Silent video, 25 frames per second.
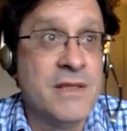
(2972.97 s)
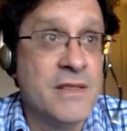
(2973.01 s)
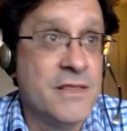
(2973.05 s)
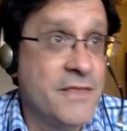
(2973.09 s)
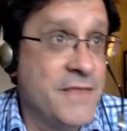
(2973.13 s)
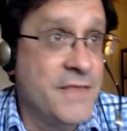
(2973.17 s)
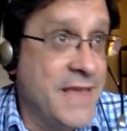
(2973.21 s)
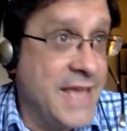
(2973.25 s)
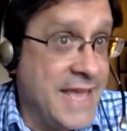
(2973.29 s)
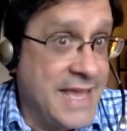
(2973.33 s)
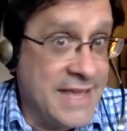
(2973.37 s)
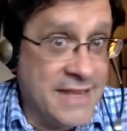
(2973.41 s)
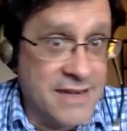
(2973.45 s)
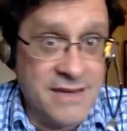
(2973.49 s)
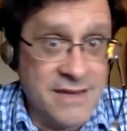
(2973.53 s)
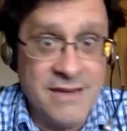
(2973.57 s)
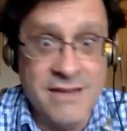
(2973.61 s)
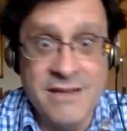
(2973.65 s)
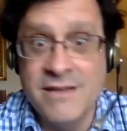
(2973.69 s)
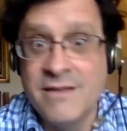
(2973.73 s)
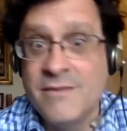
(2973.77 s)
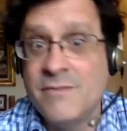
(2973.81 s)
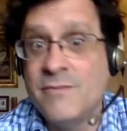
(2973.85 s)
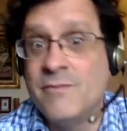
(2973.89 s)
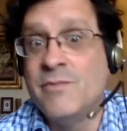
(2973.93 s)

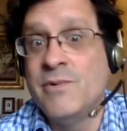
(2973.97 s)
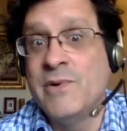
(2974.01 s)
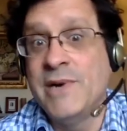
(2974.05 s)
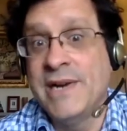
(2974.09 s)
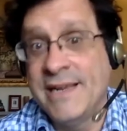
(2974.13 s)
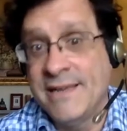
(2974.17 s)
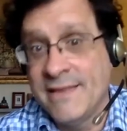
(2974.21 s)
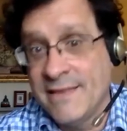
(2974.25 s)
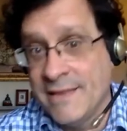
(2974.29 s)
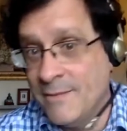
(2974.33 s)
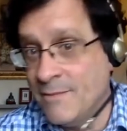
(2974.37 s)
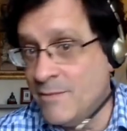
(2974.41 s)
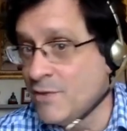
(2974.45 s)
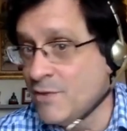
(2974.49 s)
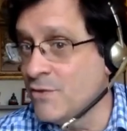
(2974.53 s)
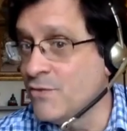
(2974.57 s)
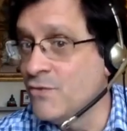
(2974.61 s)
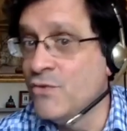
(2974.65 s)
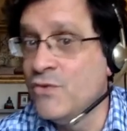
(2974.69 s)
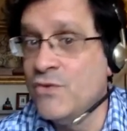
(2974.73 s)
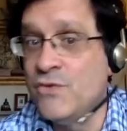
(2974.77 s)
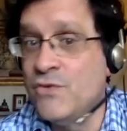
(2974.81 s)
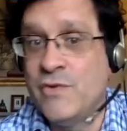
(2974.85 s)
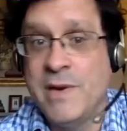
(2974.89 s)
then bring them through the